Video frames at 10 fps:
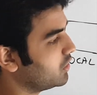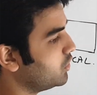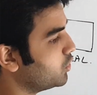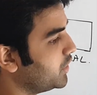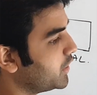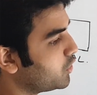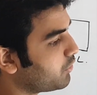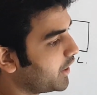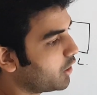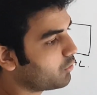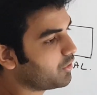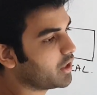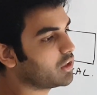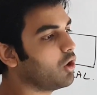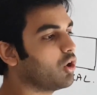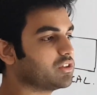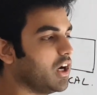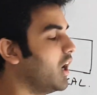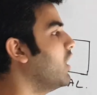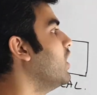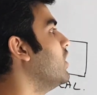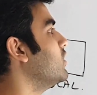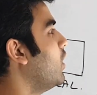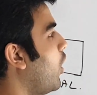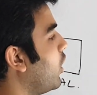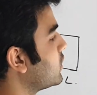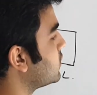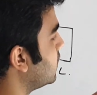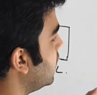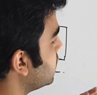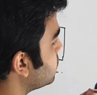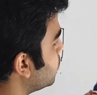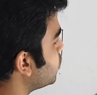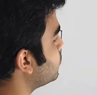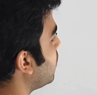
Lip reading: you need to find out where the logs are. The logs is most